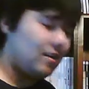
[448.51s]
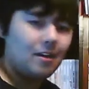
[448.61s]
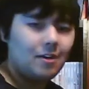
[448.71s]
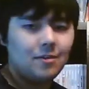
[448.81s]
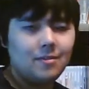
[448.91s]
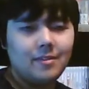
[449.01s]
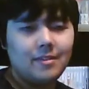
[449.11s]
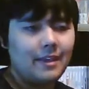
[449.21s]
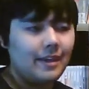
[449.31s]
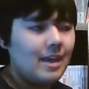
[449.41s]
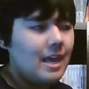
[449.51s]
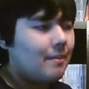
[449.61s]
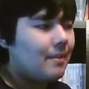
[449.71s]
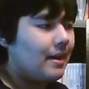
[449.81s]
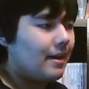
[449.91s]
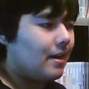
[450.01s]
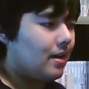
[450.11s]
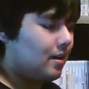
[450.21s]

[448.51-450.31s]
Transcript: clone thing. But